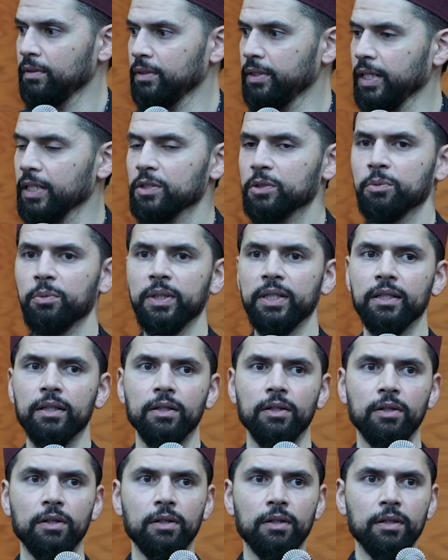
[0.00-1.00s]
Yes, we
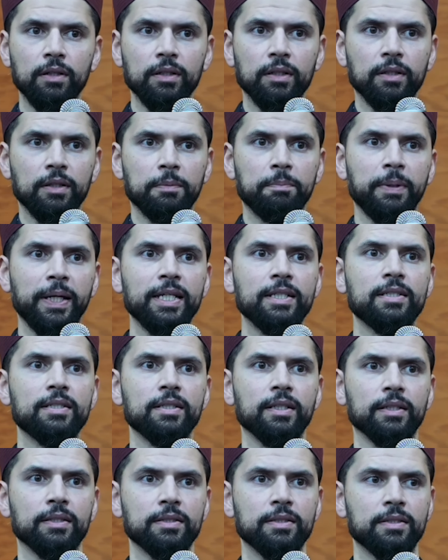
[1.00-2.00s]
learned the
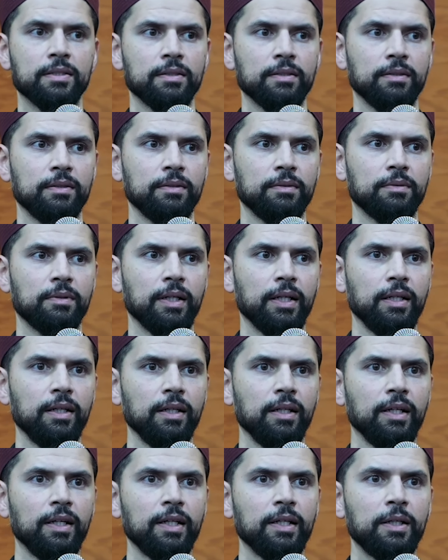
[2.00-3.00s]
basics,
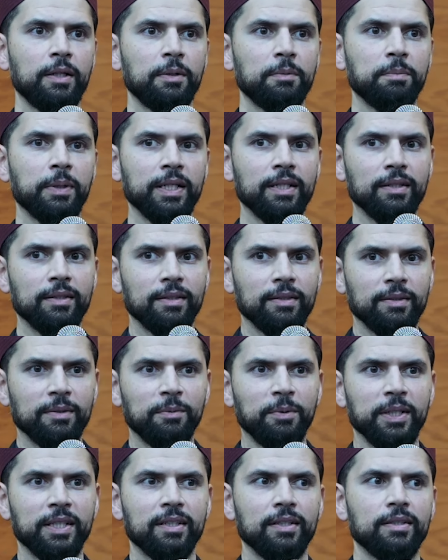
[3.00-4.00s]
right? But
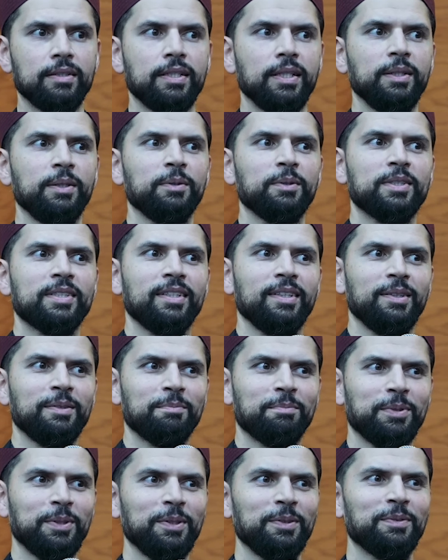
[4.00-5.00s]
we continuously
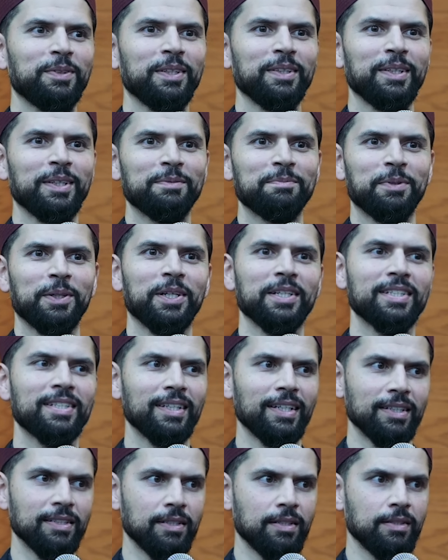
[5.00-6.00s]
improve on that
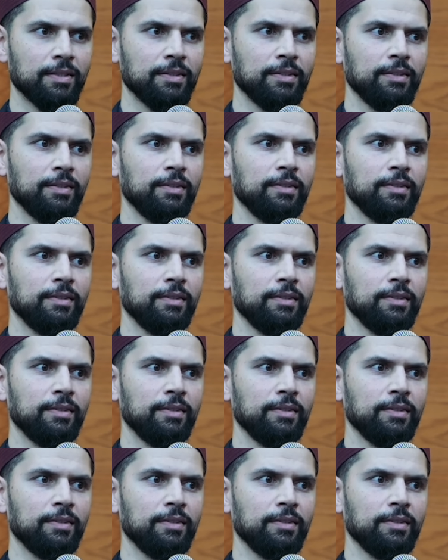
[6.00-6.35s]
process.